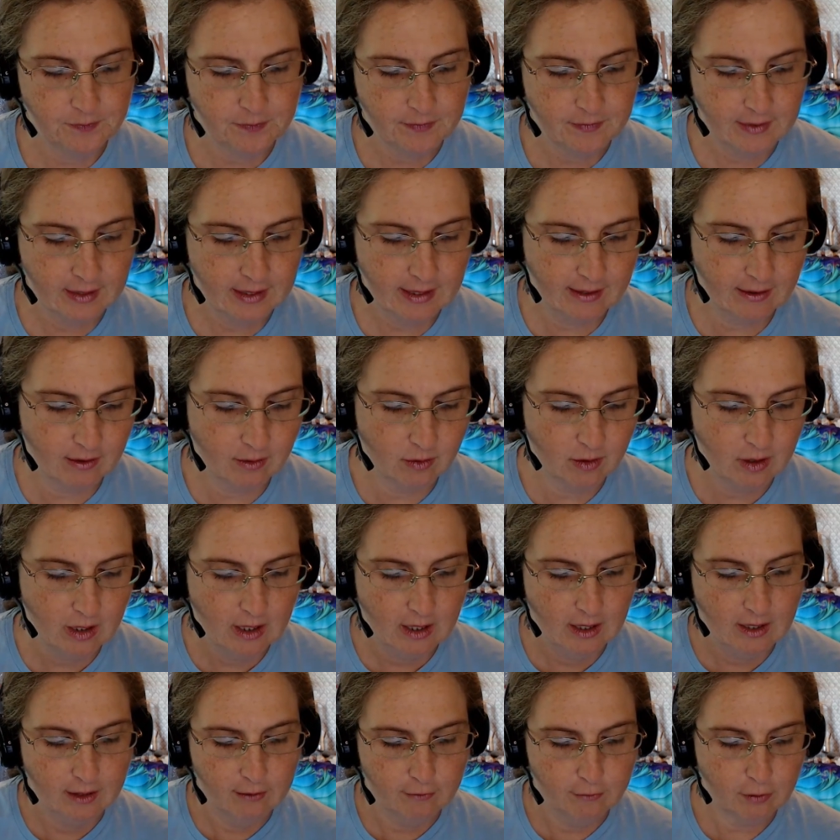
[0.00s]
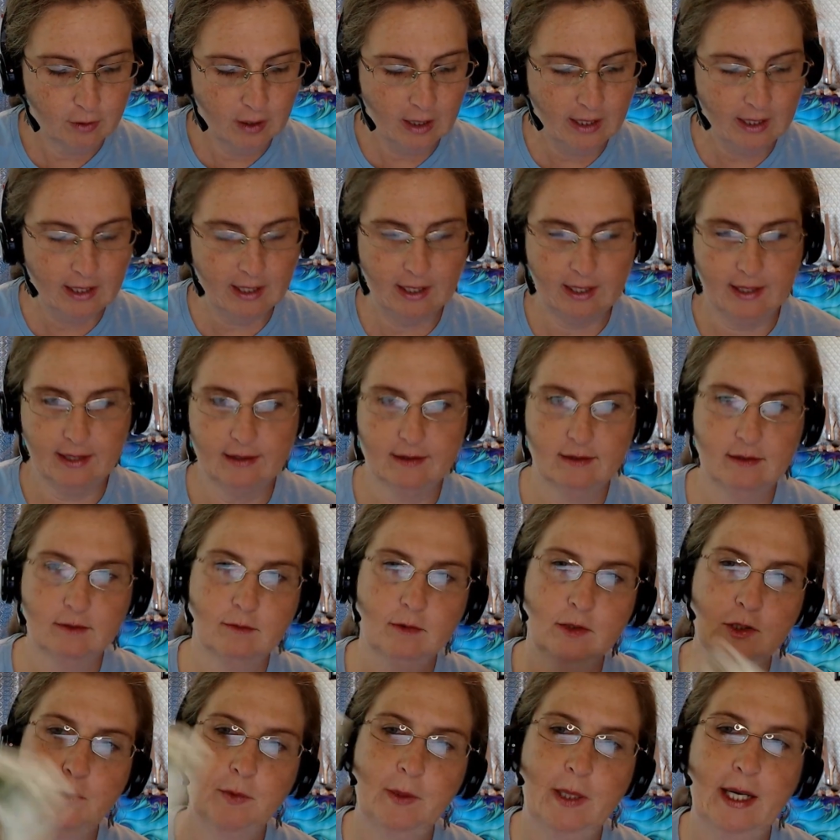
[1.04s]
Now, Friday,
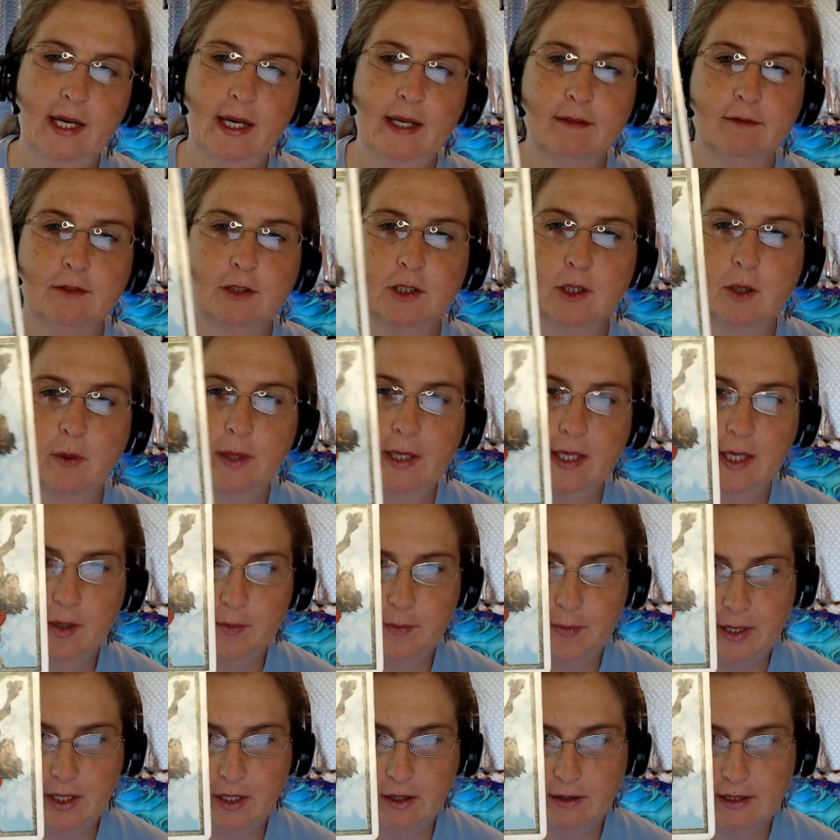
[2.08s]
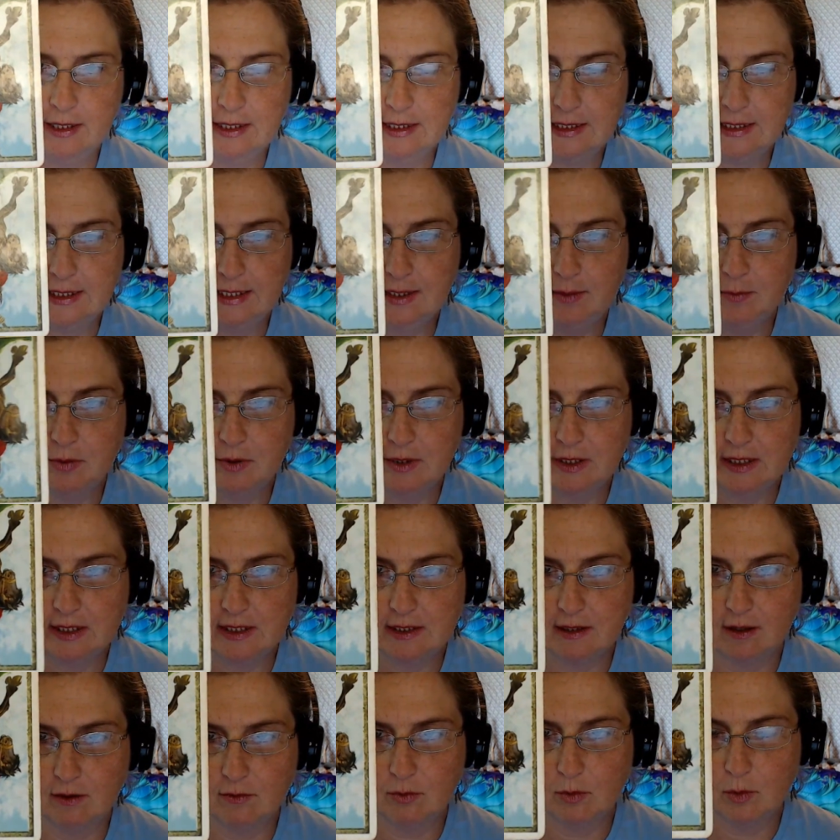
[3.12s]
which we have showing up here, is the Prince
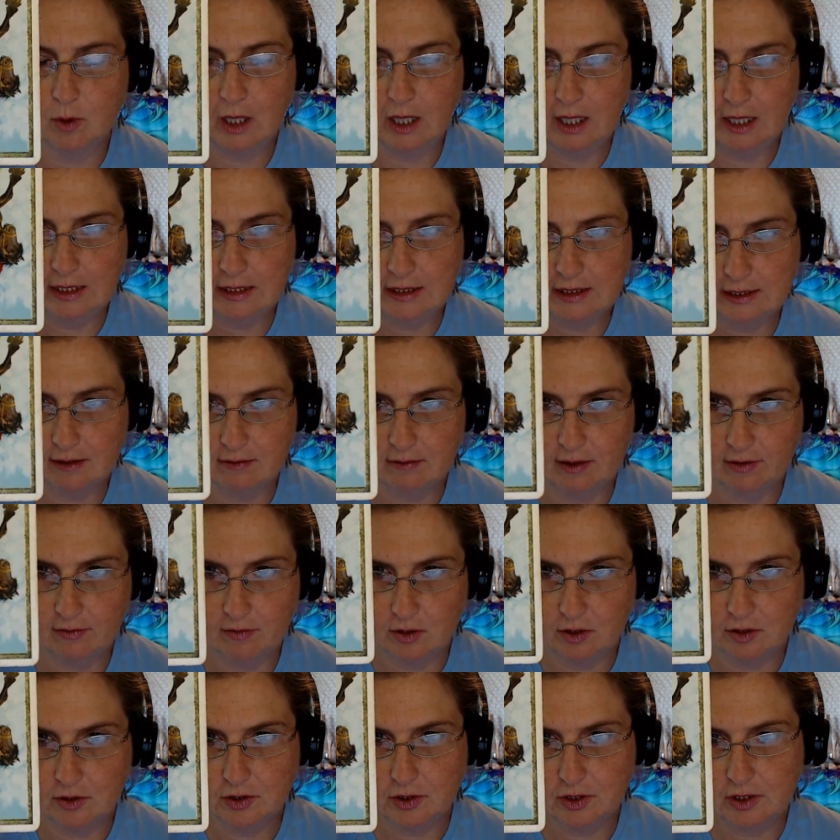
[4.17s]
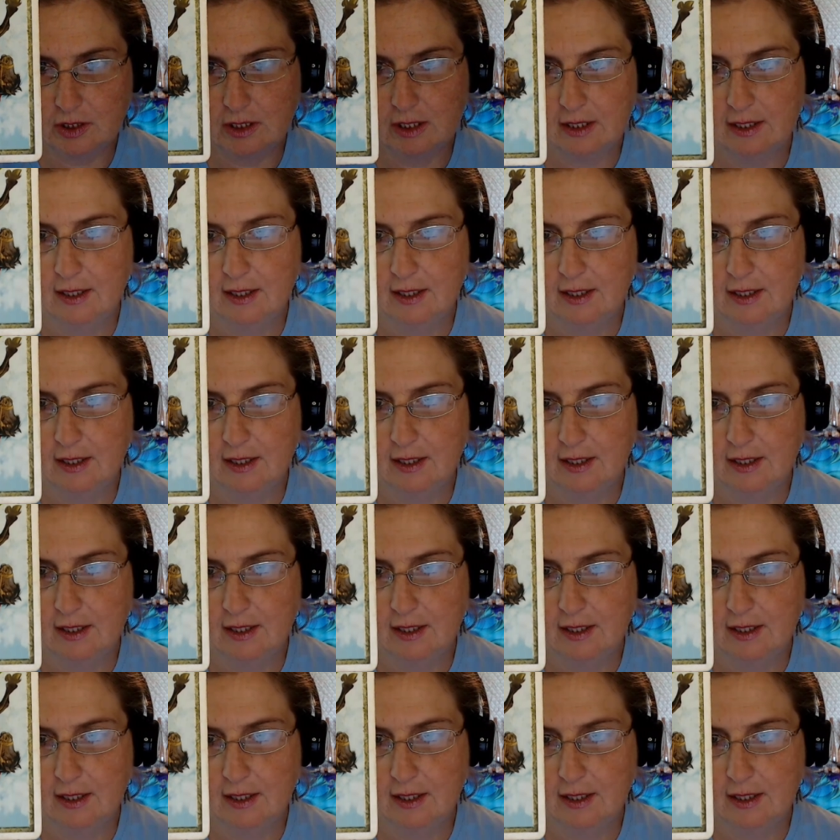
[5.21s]
of Wands in reverse.